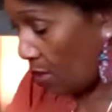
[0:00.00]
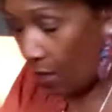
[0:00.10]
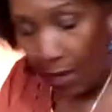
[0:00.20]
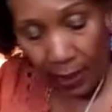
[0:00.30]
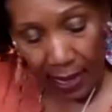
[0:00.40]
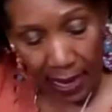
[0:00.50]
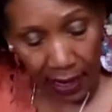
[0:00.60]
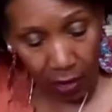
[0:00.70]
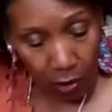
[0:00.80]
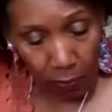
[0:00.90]
and I
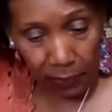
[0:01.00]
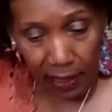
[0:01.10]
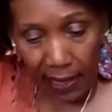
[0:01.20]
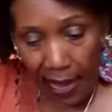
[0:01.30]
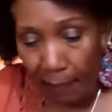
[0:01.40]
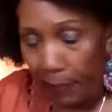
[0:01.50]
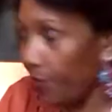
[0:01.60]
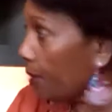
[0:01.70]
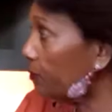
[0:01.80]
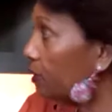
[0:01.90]
hope that I'll be
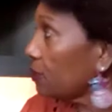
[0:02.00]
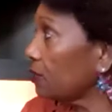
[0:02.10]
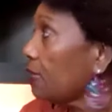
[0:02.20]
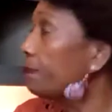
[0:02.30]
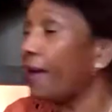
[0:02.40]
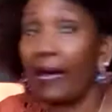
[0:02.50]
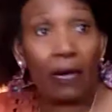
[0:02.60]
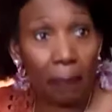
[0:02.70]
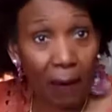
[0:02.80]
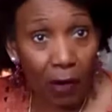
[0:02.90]
able to get back
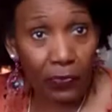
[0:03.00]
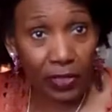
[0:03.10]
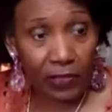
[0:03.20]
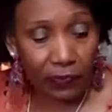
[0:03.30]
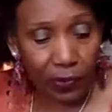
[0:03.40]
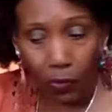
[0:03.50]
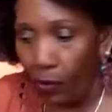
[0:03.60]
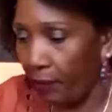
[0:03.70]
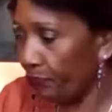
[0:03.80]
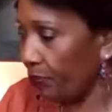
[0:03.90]
up off this floor.